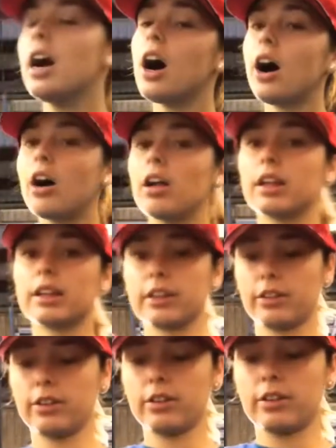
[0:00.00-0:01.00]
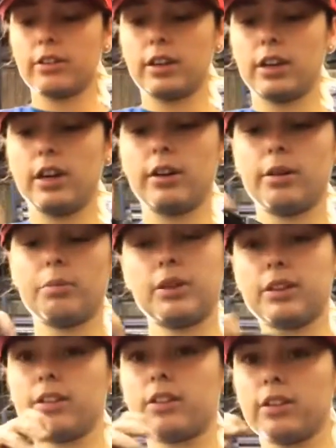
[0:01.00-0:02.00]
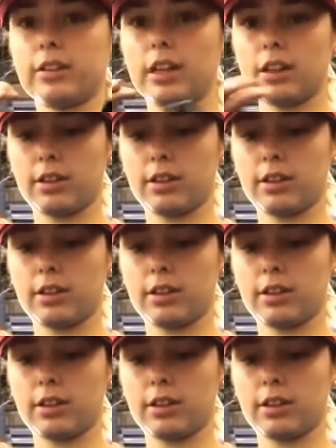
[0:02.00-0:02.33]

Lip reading: all I like to do is once it's all together,